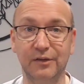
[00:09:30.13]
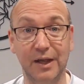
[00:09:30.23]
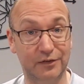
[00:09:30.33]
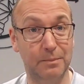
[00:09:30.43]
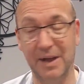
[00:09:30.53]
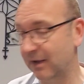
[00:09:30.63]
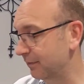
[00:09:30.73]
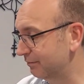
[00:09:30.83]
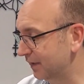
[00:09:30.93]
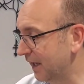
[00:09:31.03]
it's
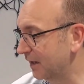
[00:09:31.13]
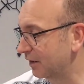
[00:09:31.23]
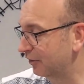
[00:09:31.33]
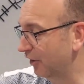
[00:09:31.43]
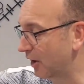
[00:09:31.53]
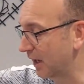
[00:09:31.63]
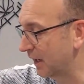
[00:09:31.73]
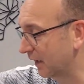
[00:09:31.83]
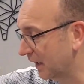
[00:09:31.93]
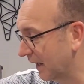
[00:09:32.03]
about getting a shirt
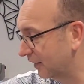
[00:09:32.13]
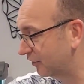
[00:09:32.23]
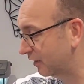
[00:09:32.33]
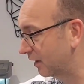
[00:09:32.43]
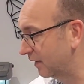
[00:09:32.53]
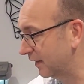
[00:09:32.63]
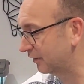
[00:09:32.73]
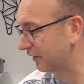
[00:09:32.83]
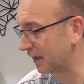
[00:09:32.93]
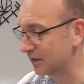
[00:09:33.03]
in the collection at
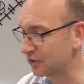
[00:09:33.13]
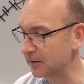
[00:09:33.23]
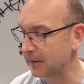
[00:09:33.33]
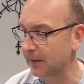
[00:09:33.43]
this stage.